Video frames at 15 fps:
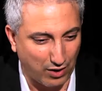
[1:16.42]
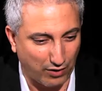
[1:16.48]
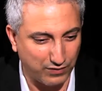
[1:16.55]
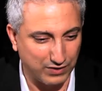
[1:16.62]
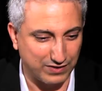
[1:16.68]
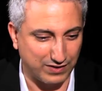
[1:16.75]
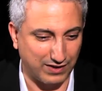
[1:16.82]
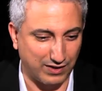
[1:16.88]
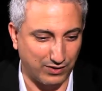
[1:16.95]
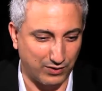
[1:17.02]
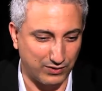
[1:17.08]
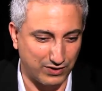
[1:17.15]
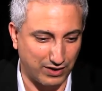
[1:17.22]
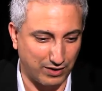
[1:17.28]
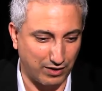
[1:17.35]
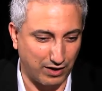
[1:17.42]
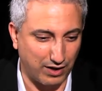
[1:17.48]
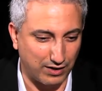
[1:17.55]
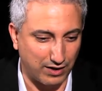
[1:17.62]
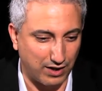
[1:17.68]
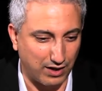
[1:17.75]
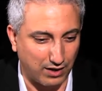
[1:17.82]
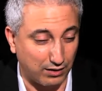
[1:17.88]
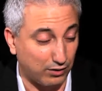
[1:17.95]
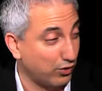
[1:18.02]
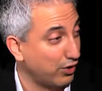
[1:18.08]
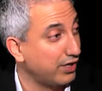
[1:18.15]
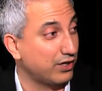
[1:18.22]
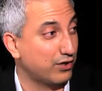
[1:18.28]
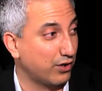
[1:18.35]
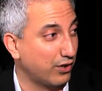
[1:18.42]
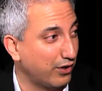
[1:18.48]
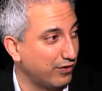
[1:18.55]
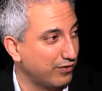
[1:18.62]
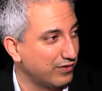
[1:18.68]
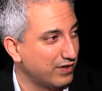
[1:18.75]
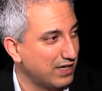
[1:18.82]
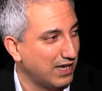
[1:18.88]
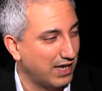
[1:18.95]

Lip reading: obviously there was a learning curve,